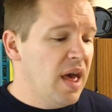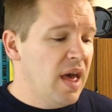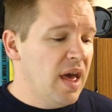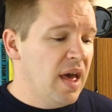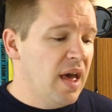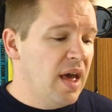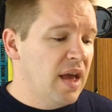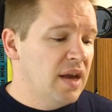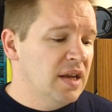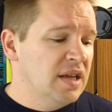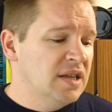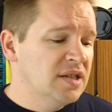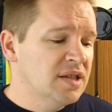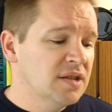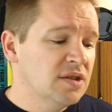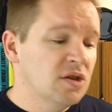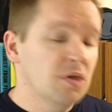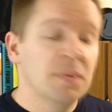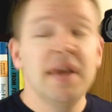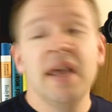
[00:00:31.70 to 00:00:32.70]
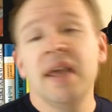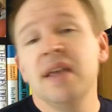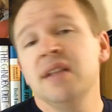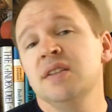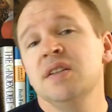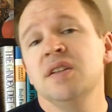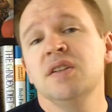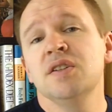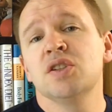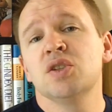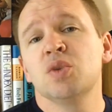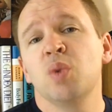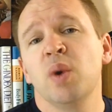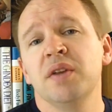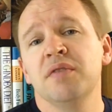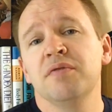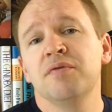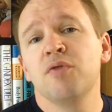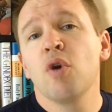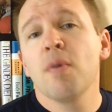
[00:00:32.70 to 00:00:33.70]
and he says it'll be 18 to
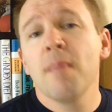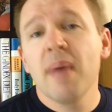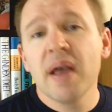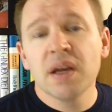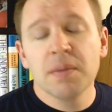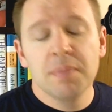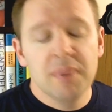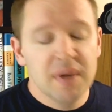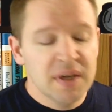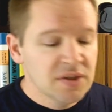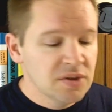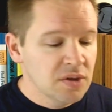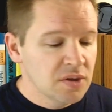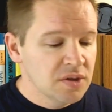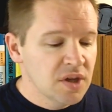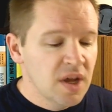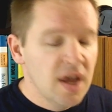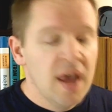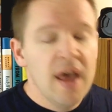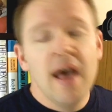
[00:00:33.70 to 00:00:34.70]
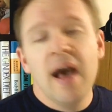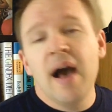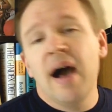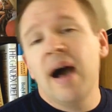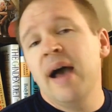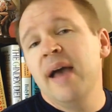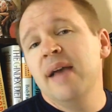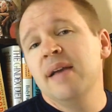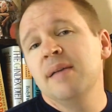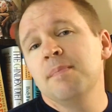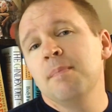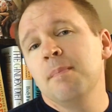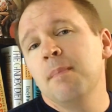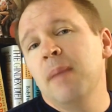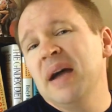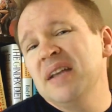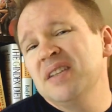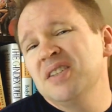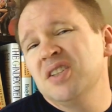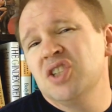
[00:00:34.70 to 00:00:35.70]
24 megapixels. I
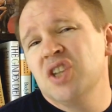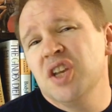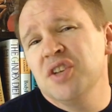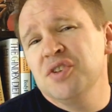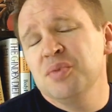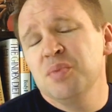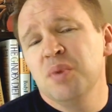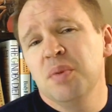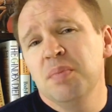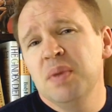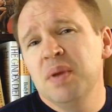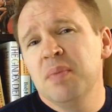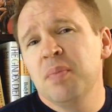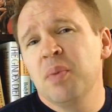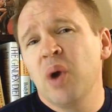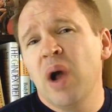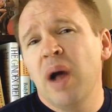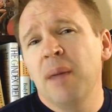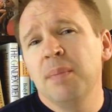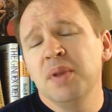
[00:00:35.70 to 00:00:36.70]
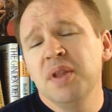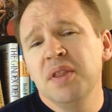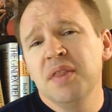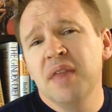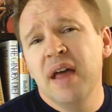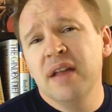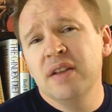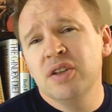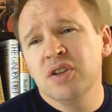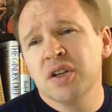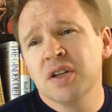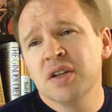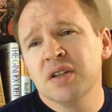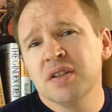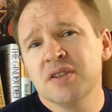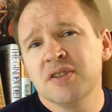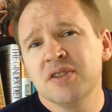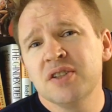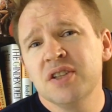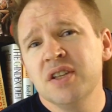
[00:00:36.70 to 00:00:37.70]
my suggestion would be probably that you're going
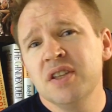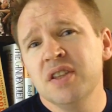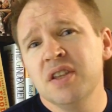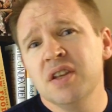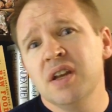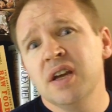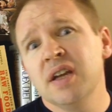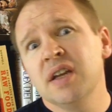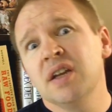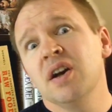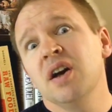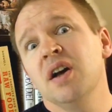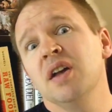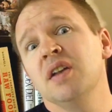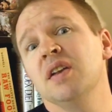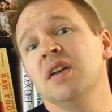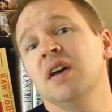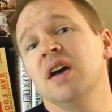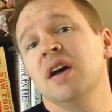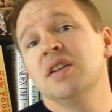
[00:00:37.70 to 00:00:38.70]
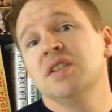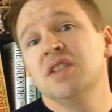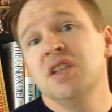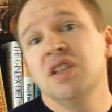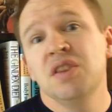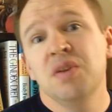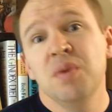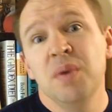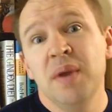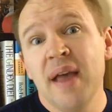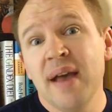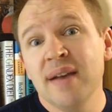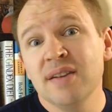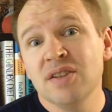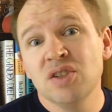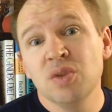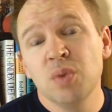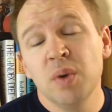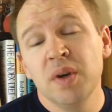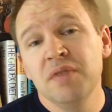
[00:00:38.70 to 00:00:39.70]
to see the Nikon uh,
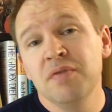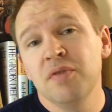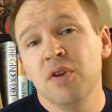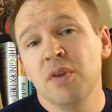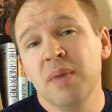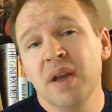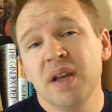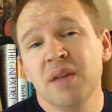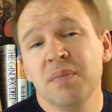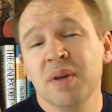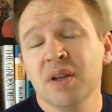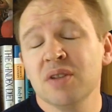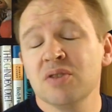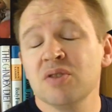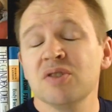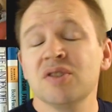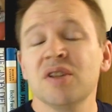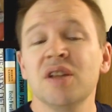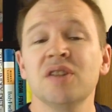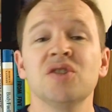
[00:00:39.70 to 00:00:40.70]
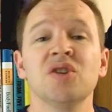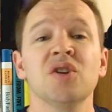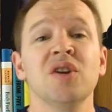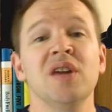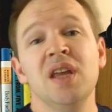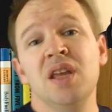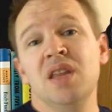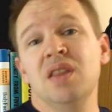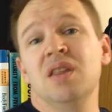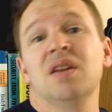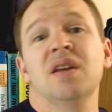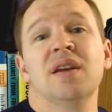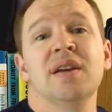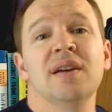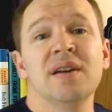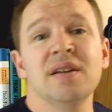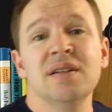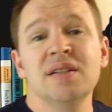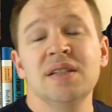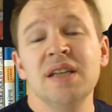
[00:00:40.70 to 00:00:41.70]
D3X 24 megapixel sensor in the
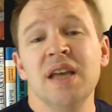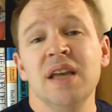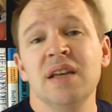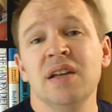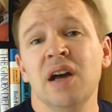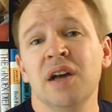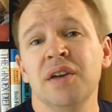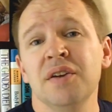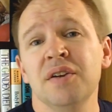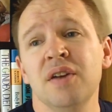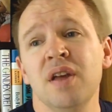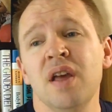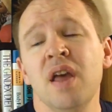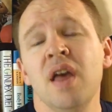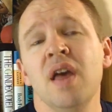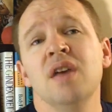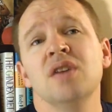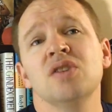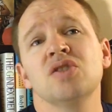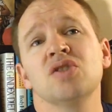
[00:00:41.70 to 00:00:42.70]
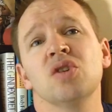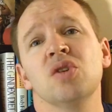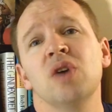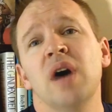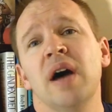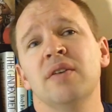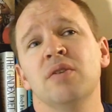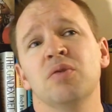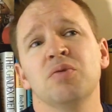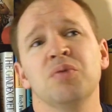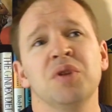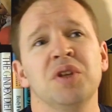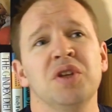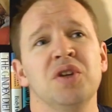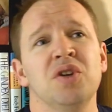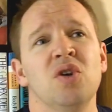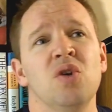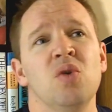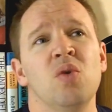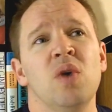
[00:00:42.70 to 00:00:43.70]
Nikon D800. So I don't really
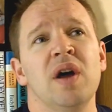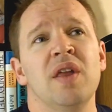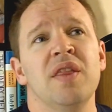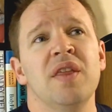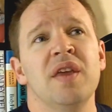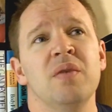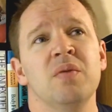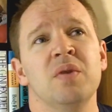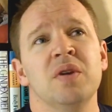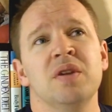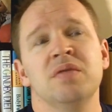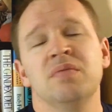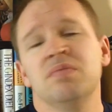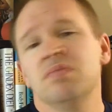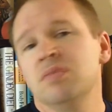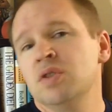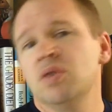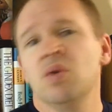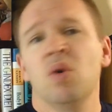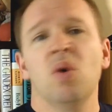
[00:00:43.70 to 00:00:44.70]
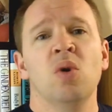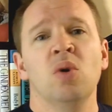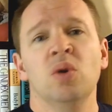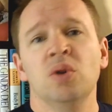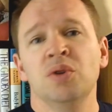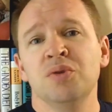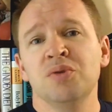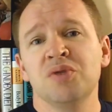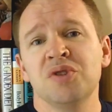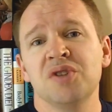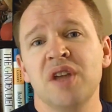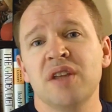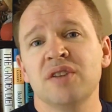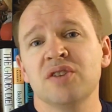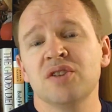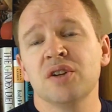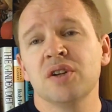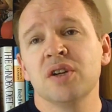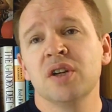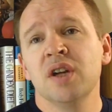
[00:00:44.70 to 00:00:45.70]
know why they would do a whole new
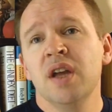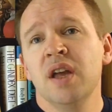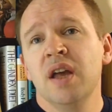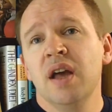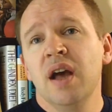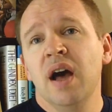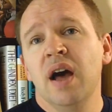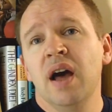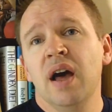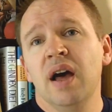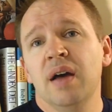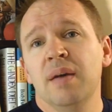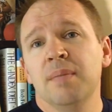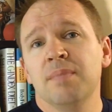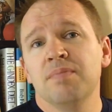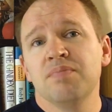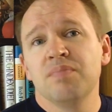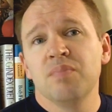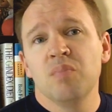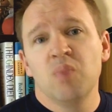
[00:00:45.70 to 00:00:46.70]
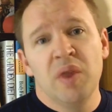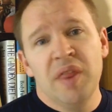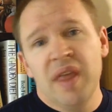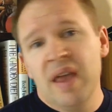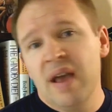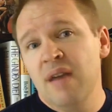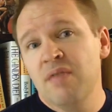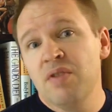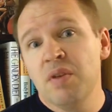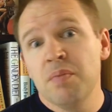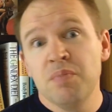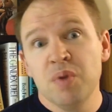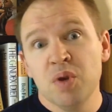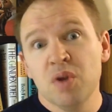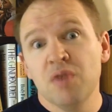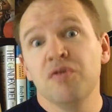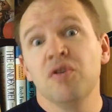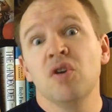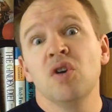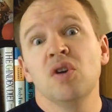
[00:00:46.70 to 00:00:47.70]
sensor um, when they have the
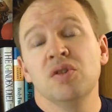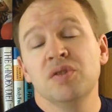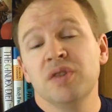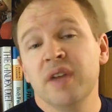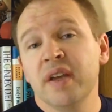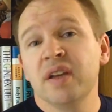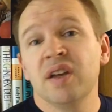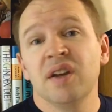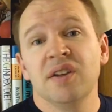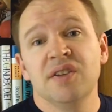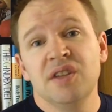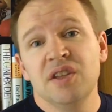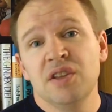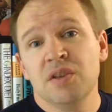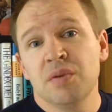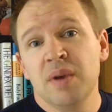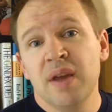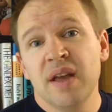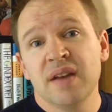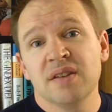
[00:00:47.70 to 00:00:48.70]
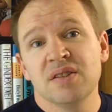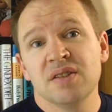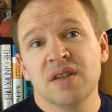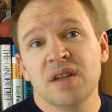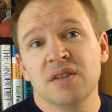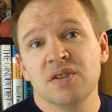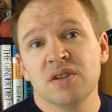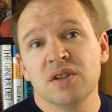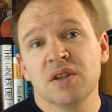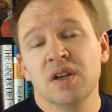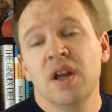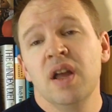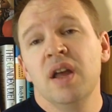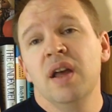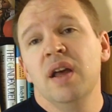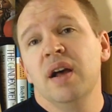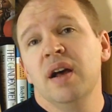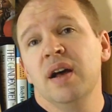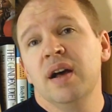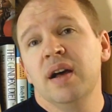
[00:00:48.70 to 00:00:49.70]
beautiful Nikon D3X sensor.
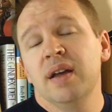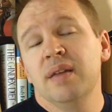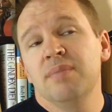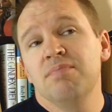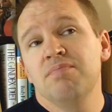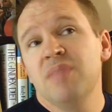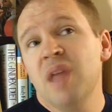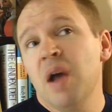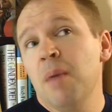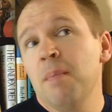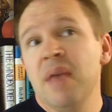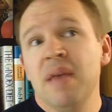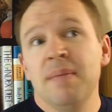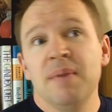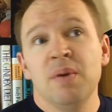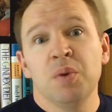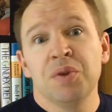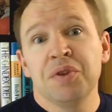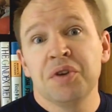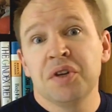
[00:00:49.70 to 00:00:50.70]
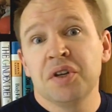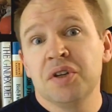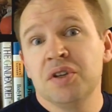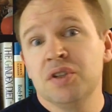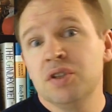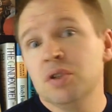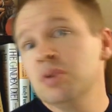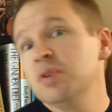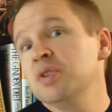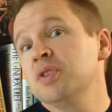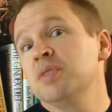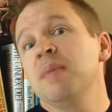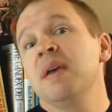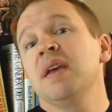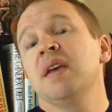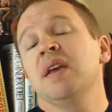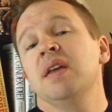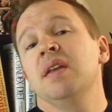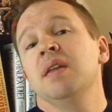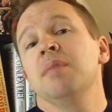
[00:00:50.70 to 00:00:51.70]
Uh, now maybe what they're going to do is
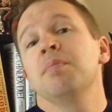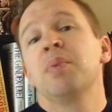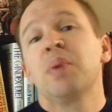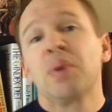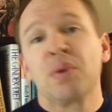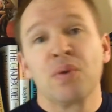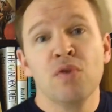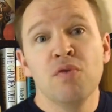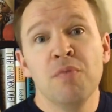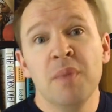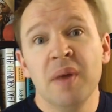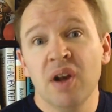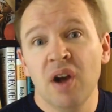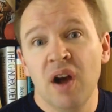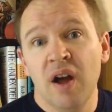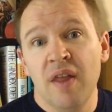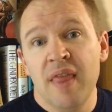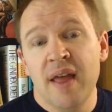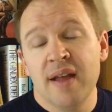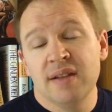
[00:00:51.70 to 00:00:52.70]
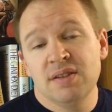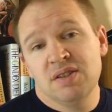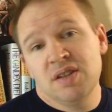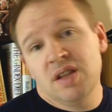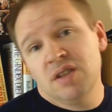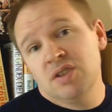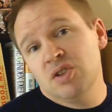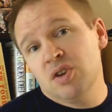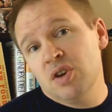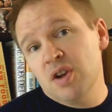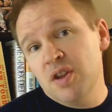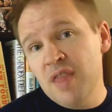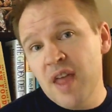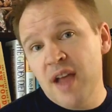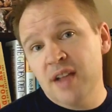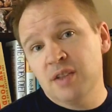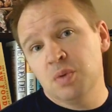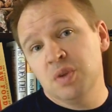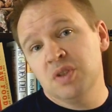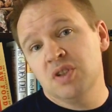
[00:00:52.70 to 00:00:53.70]
make an improvement on that sensor, and
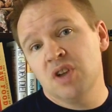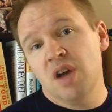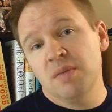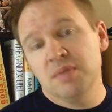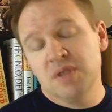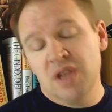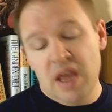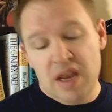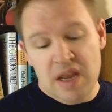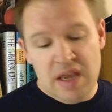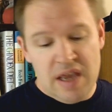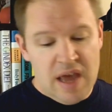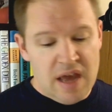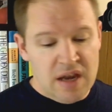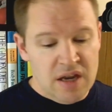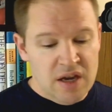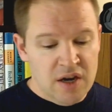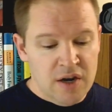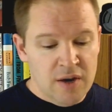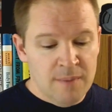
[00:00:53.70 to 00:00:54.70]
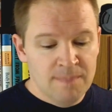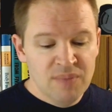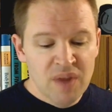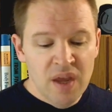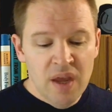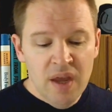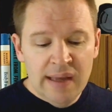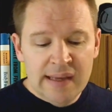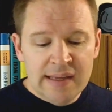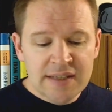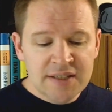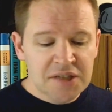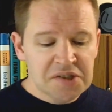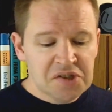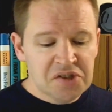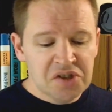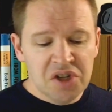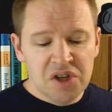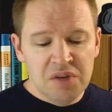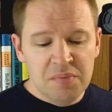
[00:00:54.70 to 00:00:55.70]
that's what Thom's getting at here. He says
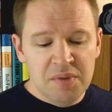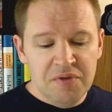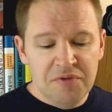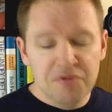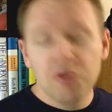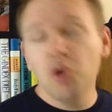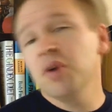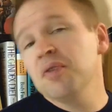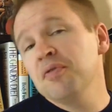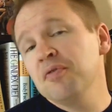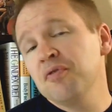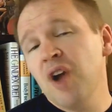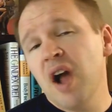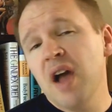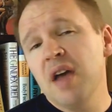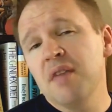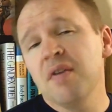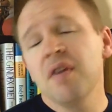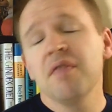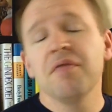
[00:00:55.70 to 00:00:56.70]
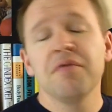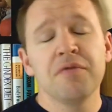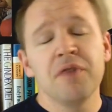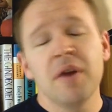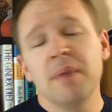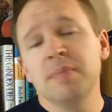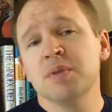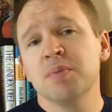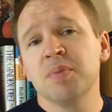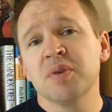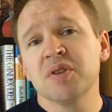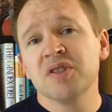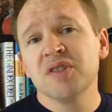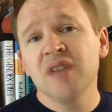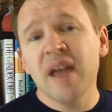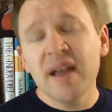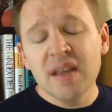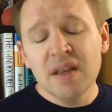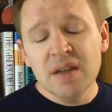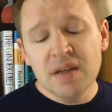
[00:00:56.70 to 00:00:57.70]
it's going to be four to five frames per
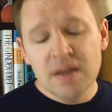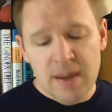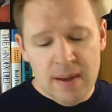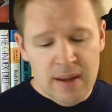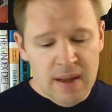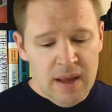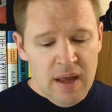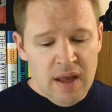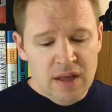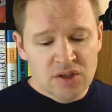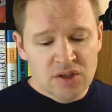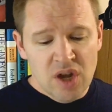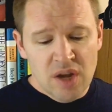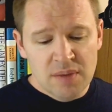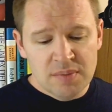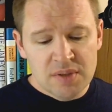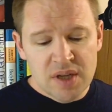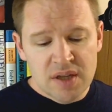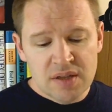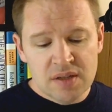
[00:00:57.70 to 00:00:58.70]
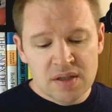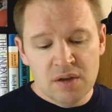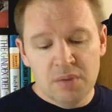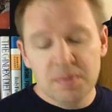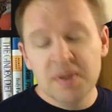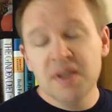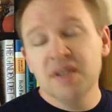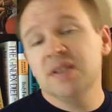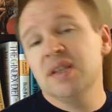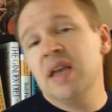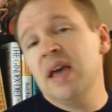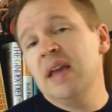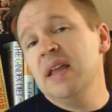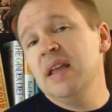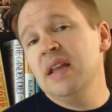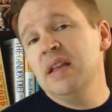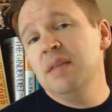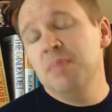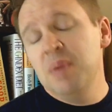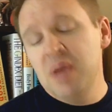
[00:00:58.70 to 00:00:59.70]
second. Thom says it'll be
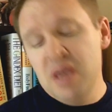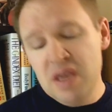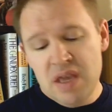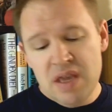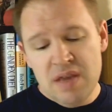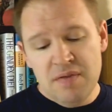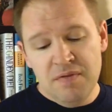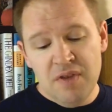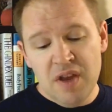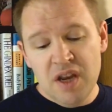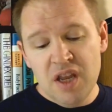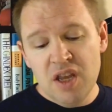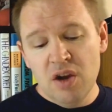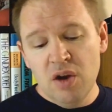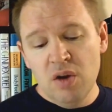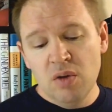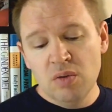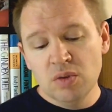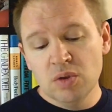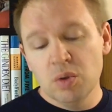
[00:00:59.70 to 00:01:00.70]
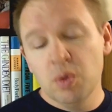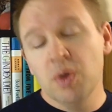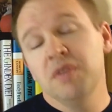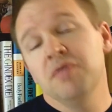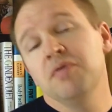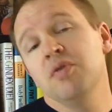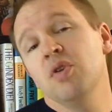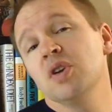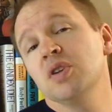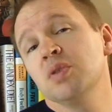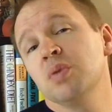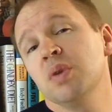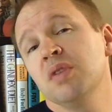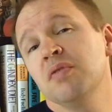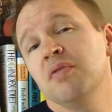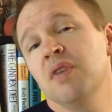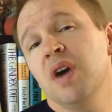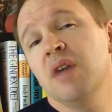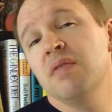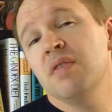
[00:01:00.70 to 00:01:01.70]
1080p video, 24,
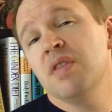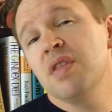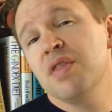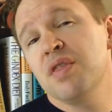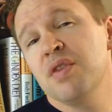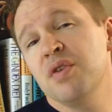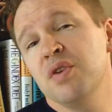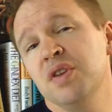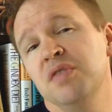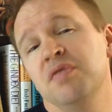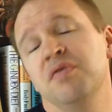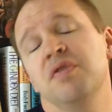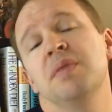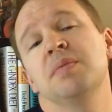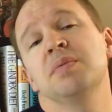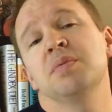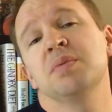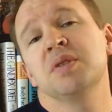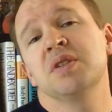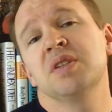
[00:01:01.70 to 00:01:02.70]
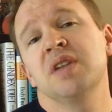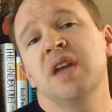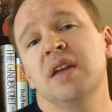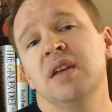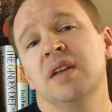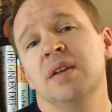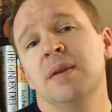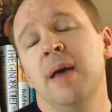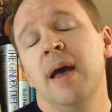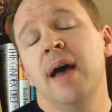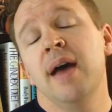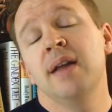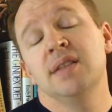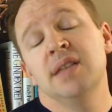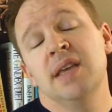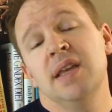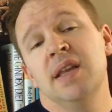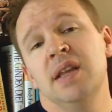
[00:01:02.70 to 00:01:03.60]
25, and 30 frames per second at